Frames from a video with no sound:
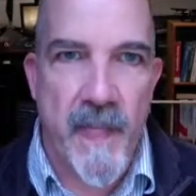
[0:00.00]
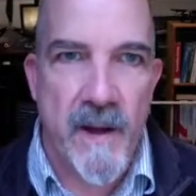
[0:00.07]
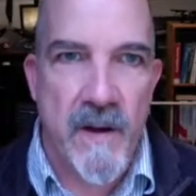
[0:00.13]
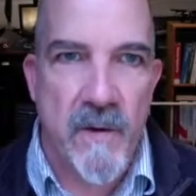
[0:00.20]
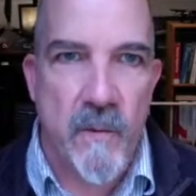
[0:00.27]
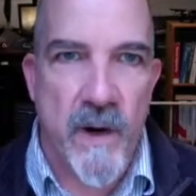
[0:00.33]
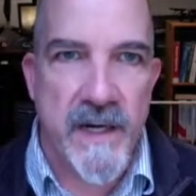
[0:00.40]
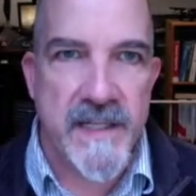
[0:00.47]

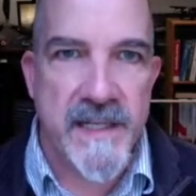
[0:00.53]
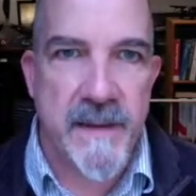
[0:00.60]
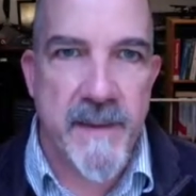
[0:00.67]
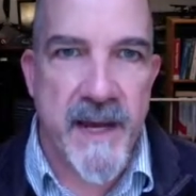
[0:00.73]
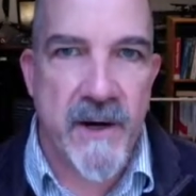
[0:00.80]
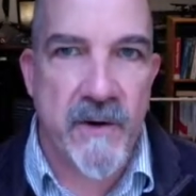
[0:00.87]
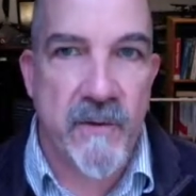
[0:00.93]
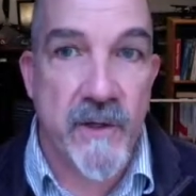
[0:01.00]
why does that
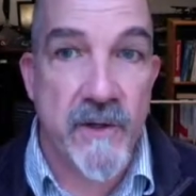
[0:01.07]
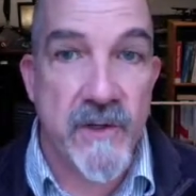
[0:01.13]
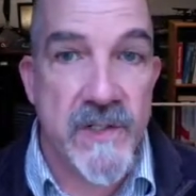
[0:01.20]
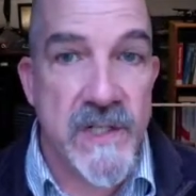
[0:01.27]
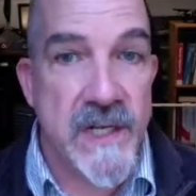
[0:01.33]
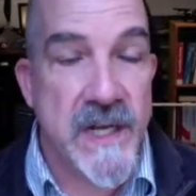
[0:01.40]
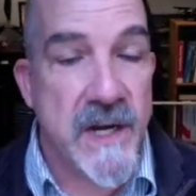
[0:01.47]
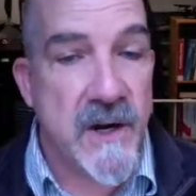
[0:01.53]
matter? Well, you can
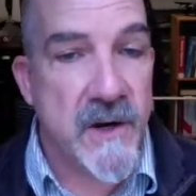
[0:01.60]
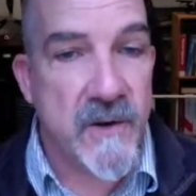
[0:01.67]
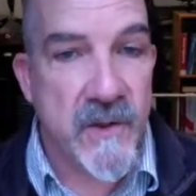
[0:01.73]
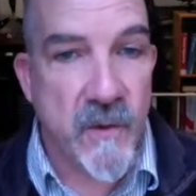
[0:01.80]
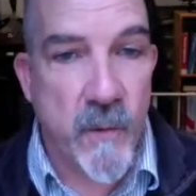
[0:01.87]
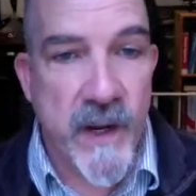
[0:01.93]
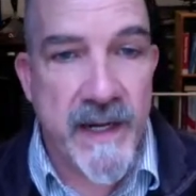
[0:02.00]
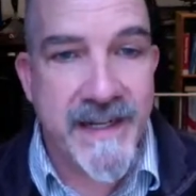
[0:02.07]
see here, the
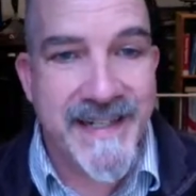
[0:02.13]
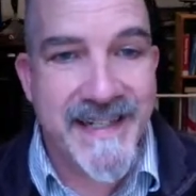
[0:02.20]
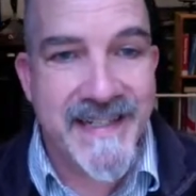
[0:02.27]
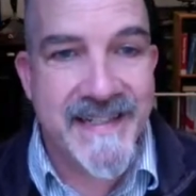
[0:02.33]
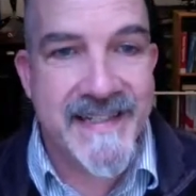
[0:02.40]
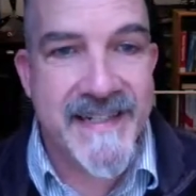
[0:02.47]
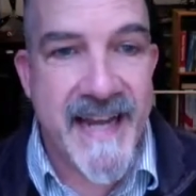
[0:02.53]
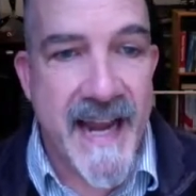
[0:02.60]
wing tilts
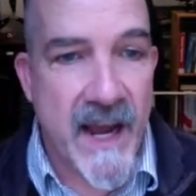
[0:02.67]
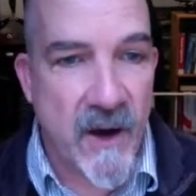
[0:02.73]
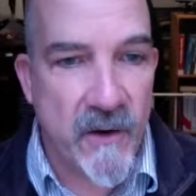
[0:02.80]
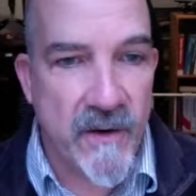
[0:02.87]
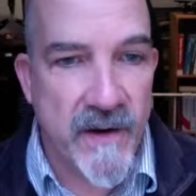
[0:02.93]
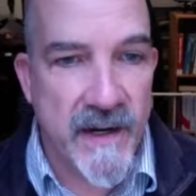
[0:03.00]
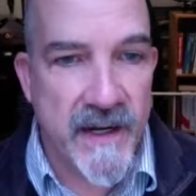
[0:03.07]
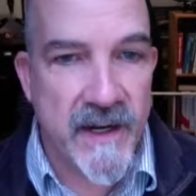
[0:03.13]
down
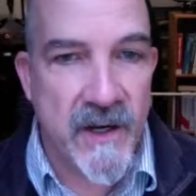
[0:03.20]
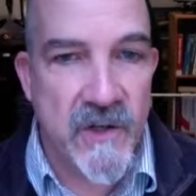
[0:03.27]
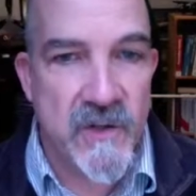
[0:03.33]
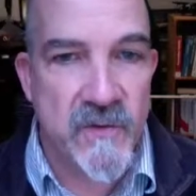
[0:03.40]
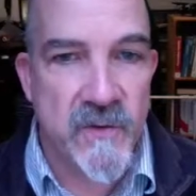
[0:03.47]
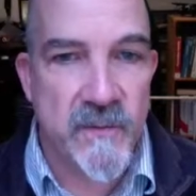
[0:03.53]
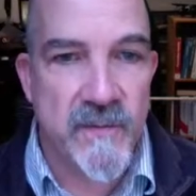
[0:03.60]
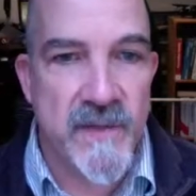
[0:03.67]
and it goes
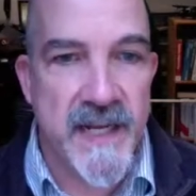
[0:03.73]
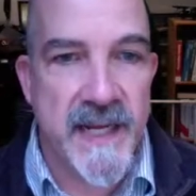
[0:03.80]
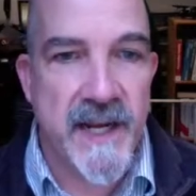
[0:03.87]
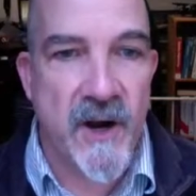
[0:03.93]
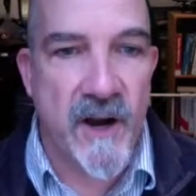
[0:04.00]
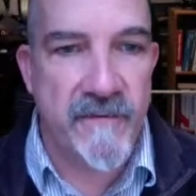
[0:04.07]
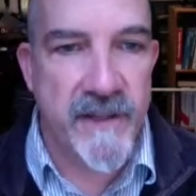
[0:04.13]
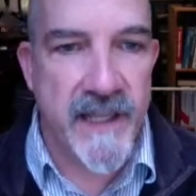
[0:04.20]
from taking
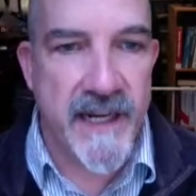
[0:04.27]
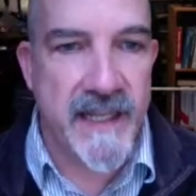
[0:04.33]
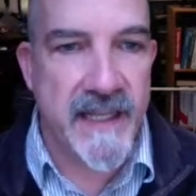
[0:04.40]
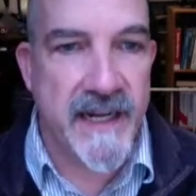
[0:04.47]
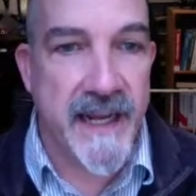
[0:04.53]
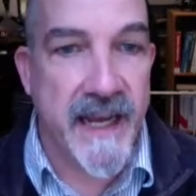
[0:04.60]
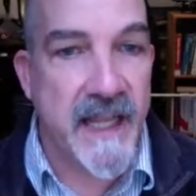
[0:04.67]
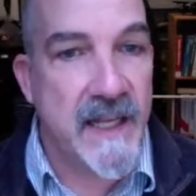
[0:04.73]
off and landing like
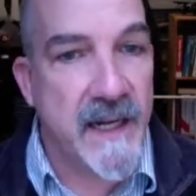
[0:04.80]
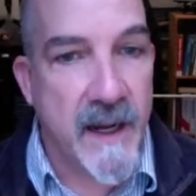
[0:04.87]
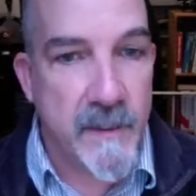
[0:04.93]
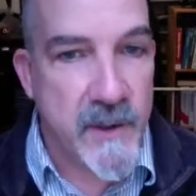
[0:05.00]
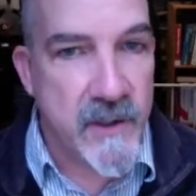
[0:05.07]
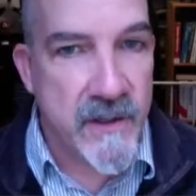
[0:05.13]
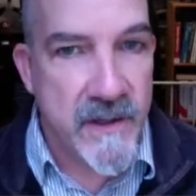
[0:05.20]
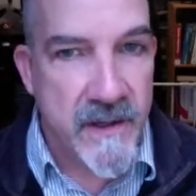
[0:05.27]
a
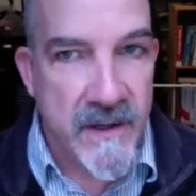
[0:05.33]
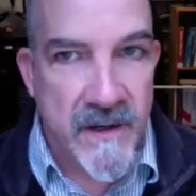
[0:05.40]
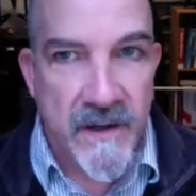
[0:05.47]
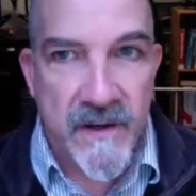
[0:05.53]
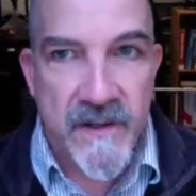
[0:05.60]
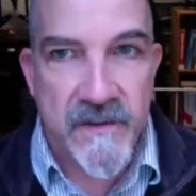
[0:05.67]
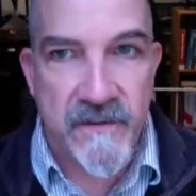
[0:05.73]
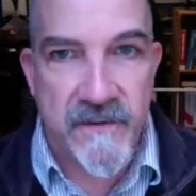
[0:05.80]
helicopter
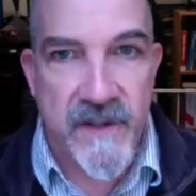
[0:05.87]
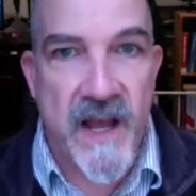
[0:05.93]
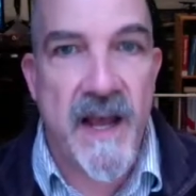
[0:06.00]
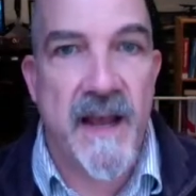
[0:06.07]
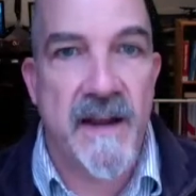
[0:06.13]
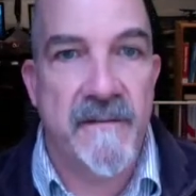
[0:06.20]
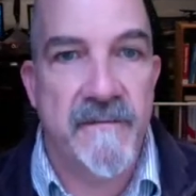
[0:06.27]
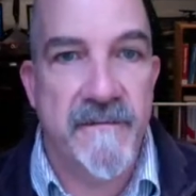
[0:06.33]
to
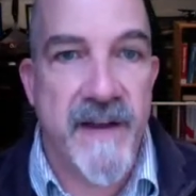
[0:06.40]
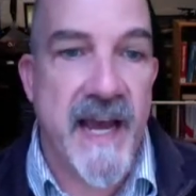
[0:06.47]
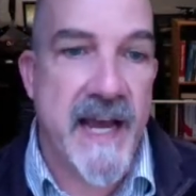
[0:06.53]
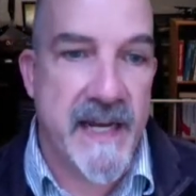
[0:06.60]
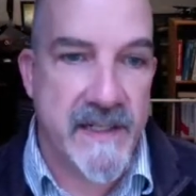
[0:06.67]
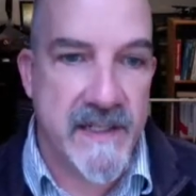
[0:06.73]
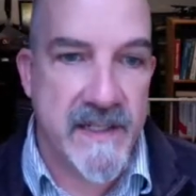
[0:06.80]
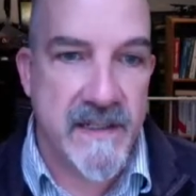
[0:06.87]
flying
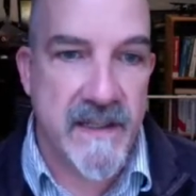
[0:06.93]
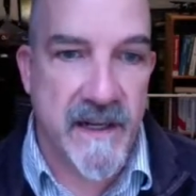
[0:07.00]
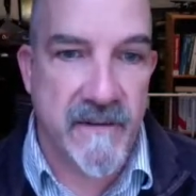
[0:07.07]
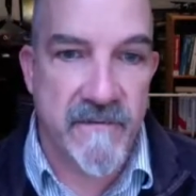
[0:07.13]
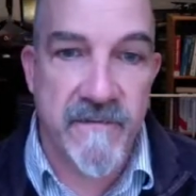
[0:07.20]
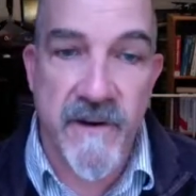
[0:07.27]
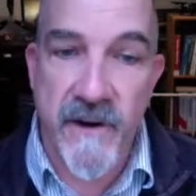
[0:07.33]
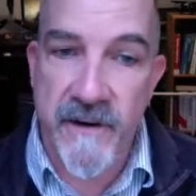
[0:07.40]
fast, like a
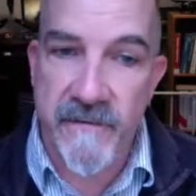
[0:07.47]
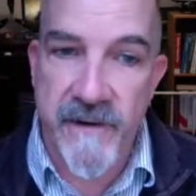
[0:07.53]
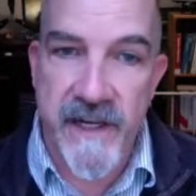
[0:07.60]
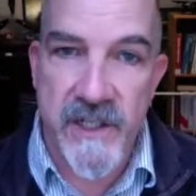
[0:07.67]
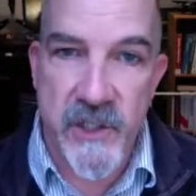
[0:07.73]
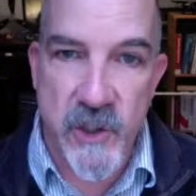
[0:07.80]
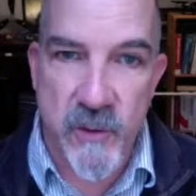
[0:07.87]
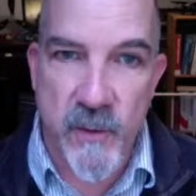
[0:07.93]
very
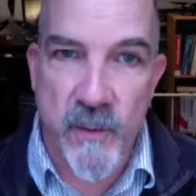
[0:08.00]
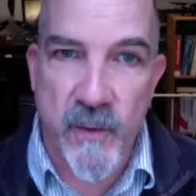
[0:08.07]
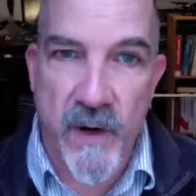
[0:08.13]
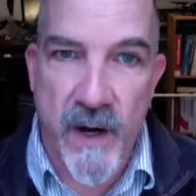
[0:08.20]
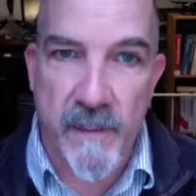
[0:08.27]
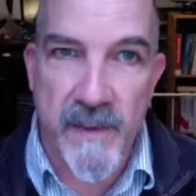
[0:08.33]
fast turboprop.